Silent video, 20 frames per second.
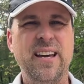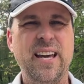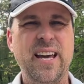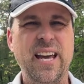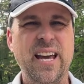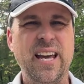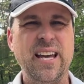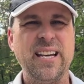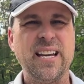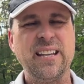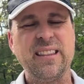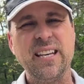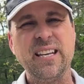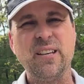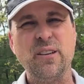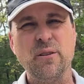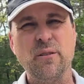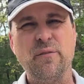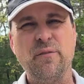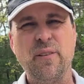And I
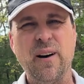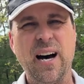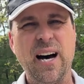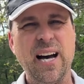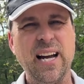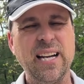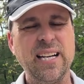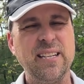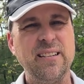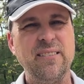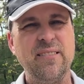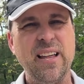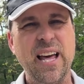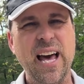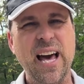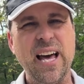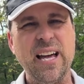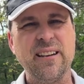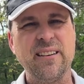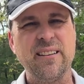think you'll find
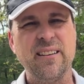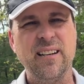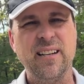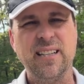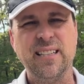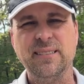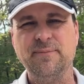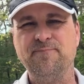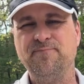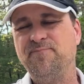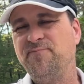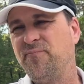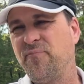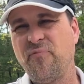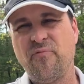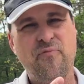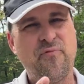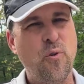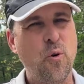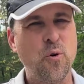that um,
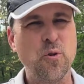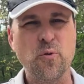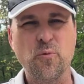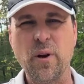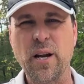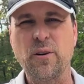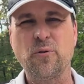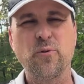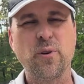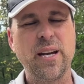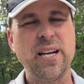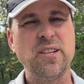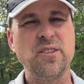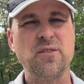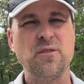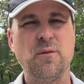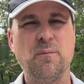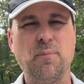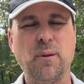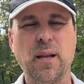for the
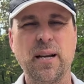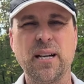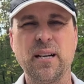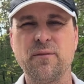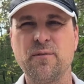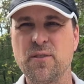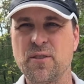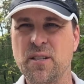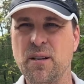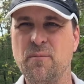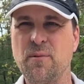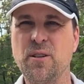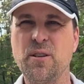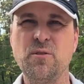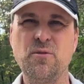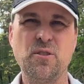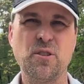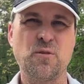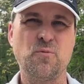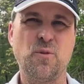recreational player, for someone
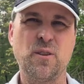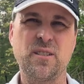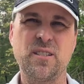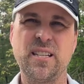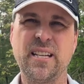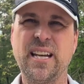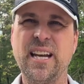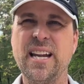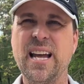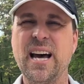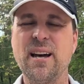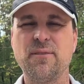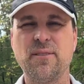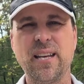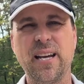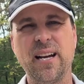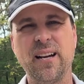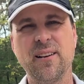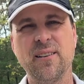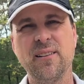who just wants to get out
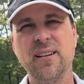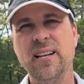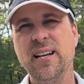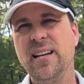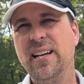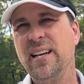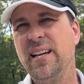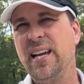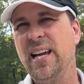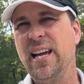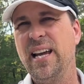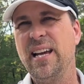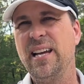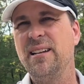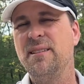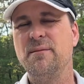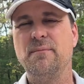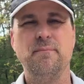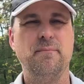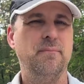there
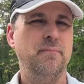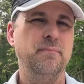and